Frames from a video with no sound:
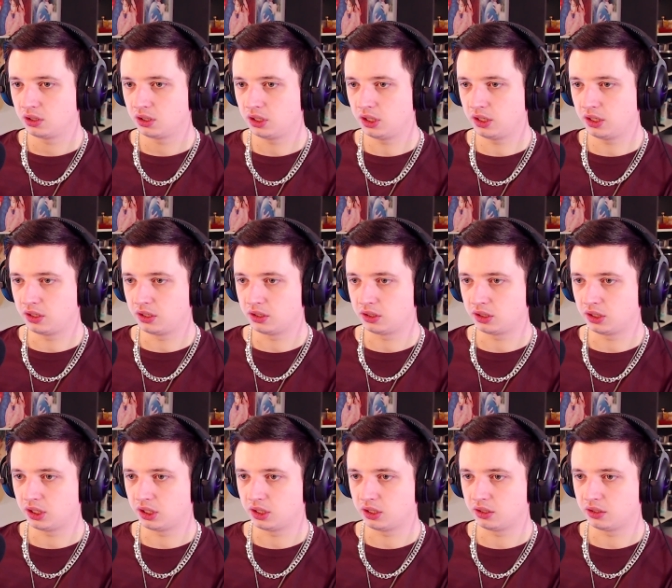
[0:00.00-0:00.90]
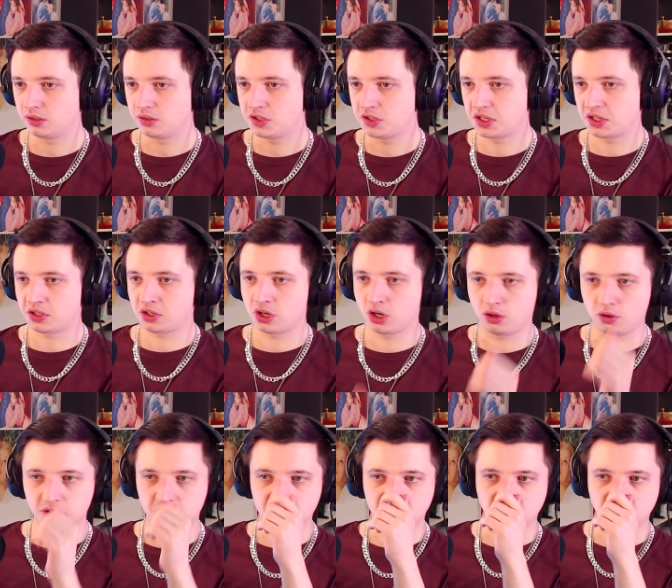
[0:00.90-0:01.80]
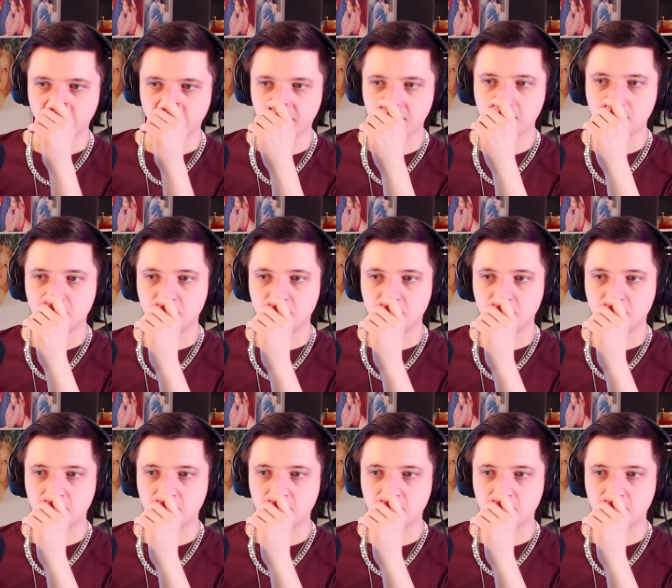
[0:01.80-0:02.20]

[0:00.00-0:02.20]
Here, yeah. She had the Carol's line.